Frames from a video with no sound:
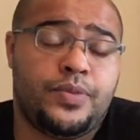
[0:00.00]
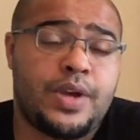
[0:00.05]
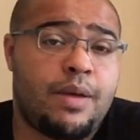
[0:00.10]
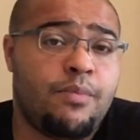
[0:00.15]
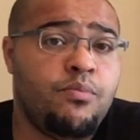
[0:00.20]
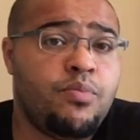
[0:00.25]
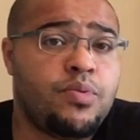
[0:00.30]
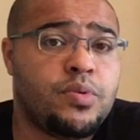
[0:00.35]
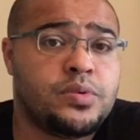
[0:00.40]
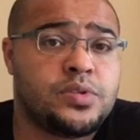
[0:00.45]

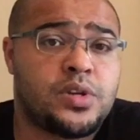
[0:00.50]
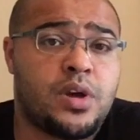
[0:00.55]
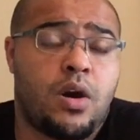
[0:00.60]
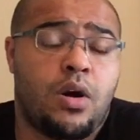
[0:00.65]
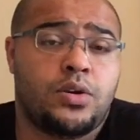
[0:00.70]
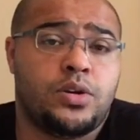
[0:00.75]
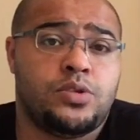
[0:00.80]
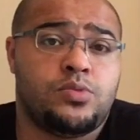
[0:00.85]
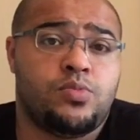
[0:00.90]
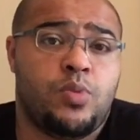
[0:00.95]
Temperance
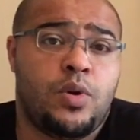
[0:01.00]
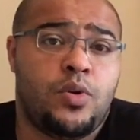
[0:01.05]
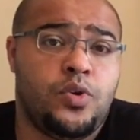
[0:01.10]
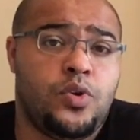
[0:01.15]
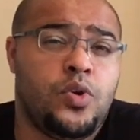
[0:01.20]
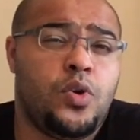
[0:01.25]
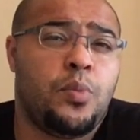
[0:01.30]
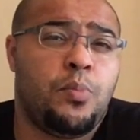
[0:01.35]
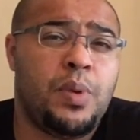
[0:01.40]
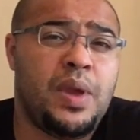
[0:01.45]
card as well,
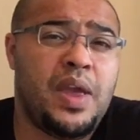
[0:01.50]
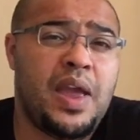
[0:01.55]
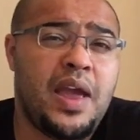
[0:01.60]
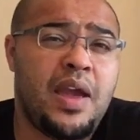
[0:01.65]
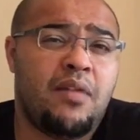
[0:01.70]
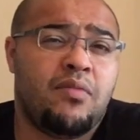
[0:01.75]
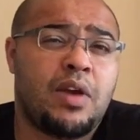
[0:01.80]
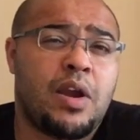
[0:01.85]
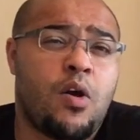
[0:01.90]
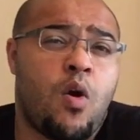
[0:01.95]
you could be
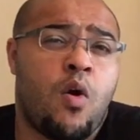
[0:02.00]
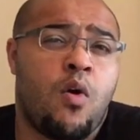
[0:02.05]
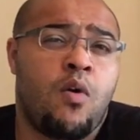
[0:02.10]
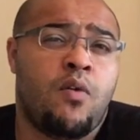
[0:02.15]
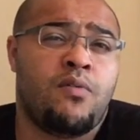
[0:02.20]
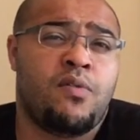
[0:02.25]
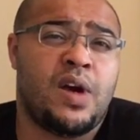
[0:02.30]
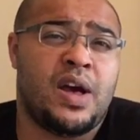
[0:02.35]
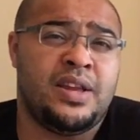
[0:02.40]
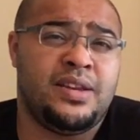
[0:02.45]
hearing
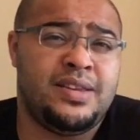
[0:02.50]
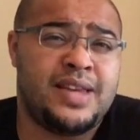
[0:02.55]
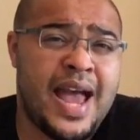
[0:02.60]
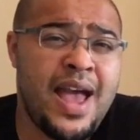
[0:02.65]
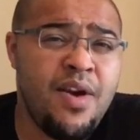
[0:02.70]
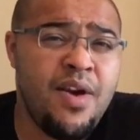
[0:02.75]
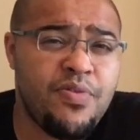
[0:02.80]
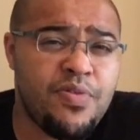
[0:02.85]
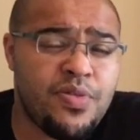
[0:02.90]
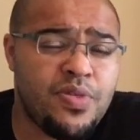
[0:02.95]
of a
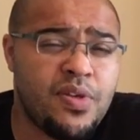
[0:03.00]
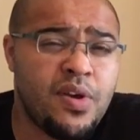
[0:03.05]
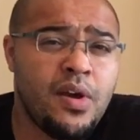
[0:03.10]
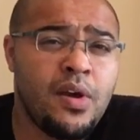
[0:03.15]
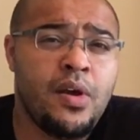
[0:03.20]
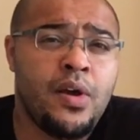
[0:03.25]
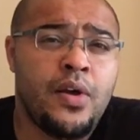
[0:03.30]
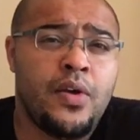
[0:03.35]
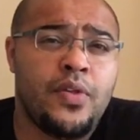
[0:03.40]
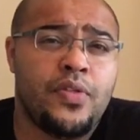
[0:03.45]

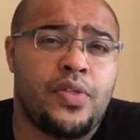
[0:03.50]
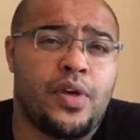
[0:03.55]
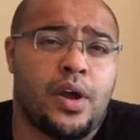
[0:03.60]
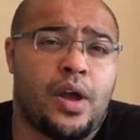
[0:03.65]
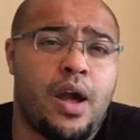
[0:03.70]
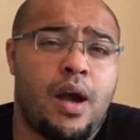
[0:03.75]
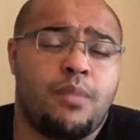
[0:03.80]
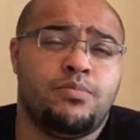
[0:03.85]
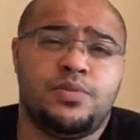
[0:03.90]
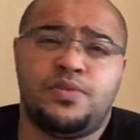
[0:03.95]
death that
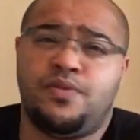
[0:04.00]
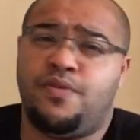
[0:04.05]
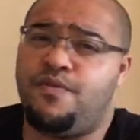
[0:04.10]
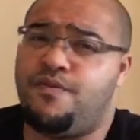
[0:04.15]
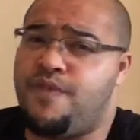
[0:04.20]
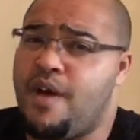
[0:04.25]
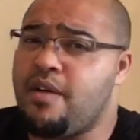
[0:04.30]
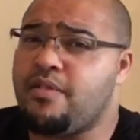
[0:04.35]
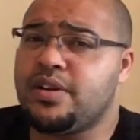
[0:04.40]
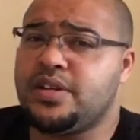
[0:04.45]
comes
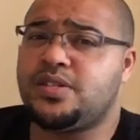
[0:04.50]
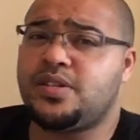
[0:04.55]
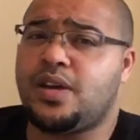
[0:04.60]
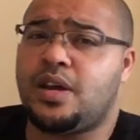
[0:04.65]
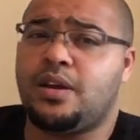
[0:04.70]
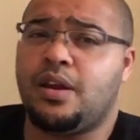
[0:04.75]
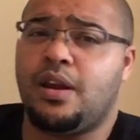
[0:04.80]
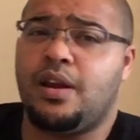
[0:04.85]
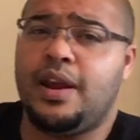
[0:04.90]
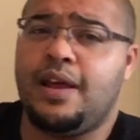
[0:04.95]
very
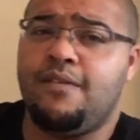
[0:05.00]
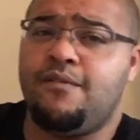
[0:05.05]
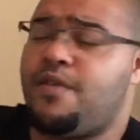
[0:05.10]
suddenly,